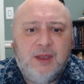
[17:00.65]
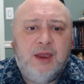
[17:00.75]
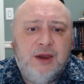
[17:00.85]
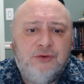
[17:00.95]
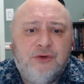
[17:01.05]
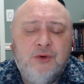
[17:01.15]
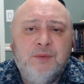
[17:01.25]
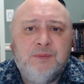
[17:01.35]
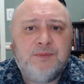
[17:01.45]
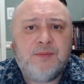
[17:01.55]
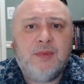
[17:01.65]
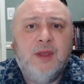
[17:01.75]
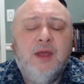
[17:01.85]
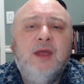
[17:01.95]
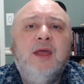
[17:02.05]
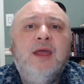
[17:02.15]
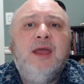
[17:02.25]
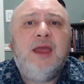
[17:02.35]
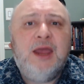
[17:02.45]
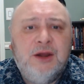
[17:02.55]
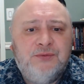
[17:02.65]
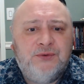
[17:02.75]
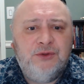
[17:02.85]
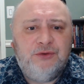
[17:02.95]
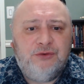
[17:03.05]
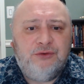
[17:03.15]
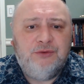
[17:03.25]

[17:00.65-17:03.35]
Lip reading: into infants,